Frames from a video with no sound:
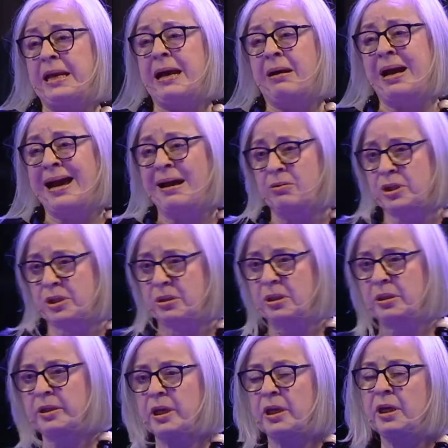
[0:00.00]
our house.
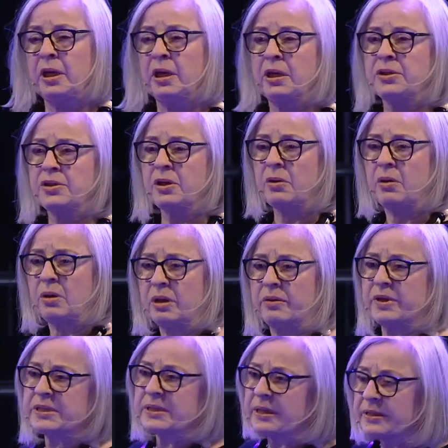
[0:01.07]
So all of
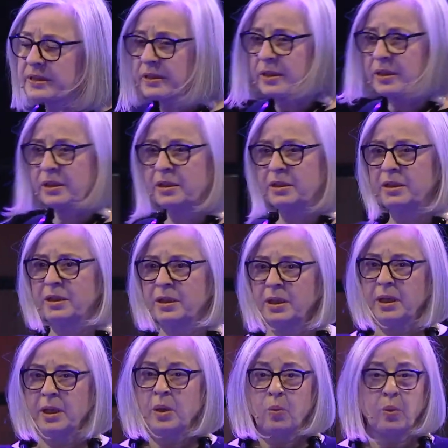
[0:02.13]
a sudden,
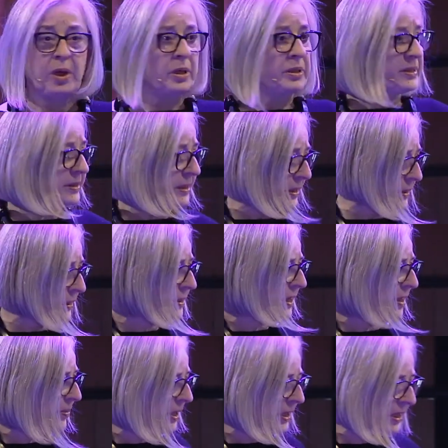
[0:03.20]
work started
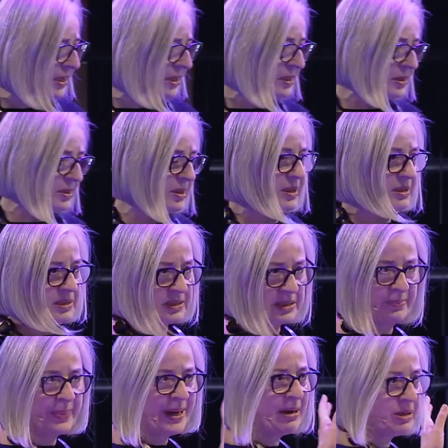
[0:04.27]
coming in. It's an
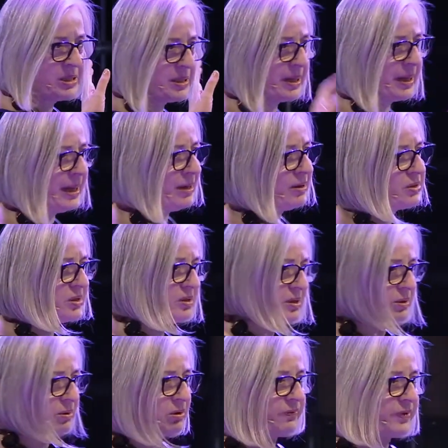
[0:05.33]
embarrassing house. It's
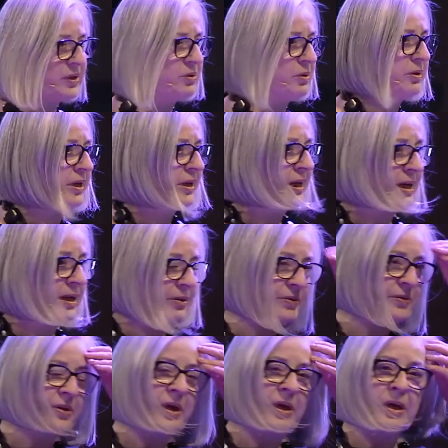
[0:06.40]
an old Victorian
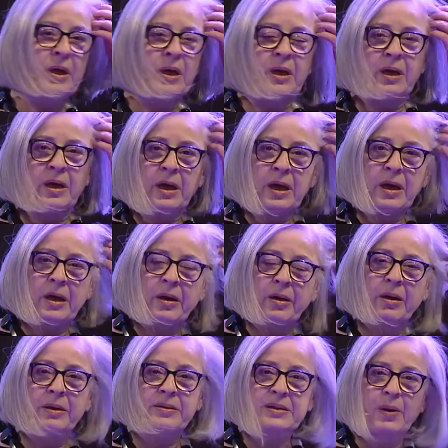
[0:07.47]
house
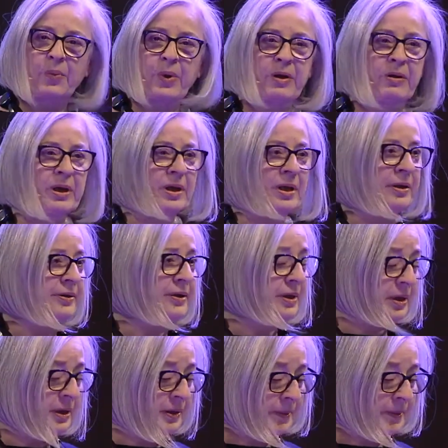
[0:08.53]
somewhere in London.